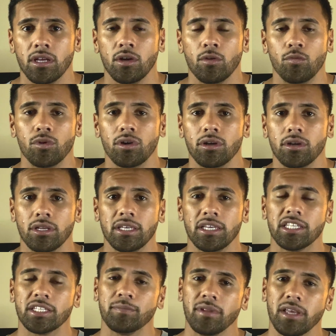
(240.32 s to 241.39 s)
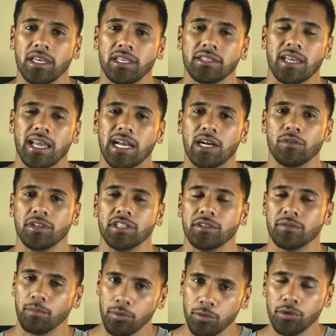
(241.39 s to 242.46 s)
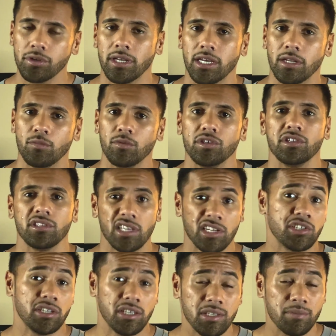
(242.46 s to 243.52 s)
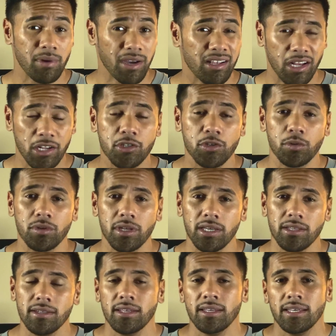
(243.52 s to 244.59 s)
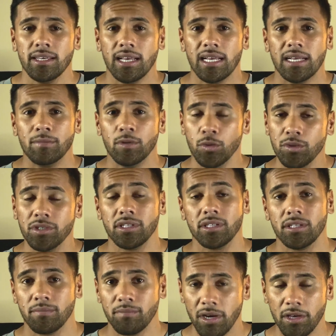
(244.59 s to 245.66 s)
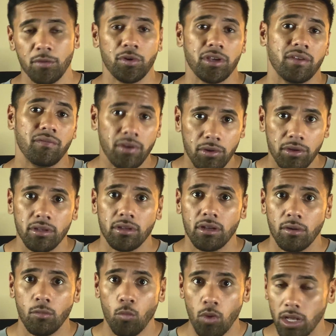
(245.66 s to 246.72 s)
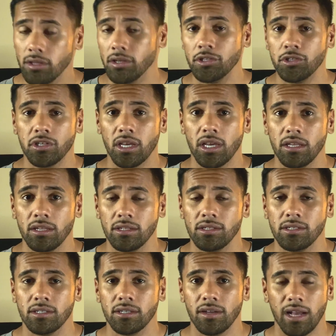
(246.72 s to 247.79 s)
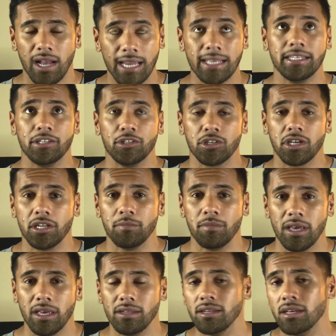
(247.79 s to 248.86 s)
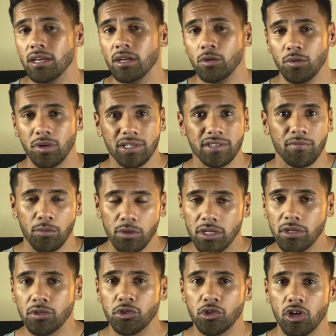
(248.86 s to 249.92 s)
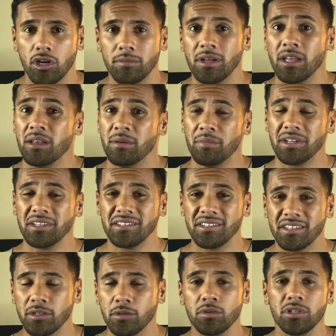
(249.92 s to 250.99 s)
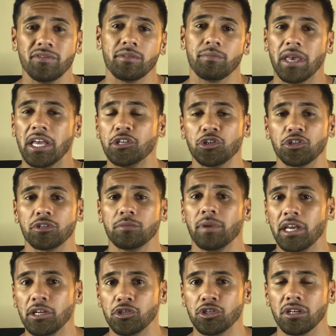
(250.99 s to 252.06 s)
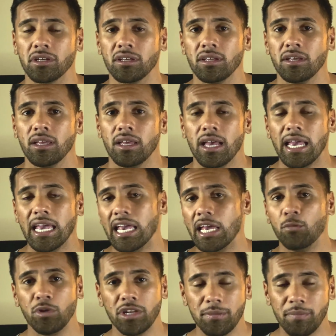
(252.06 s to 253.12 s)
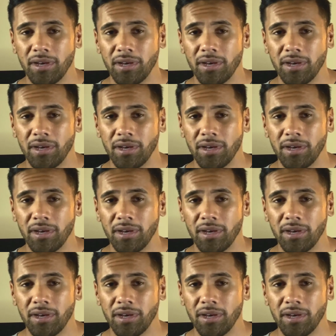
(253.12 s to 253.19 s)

where he explains how his poor dad, which is actually his biological dad, who is, by the way, a well-educated, highly educated man who has a really good job, but is still living paycheck to paycheck. And when he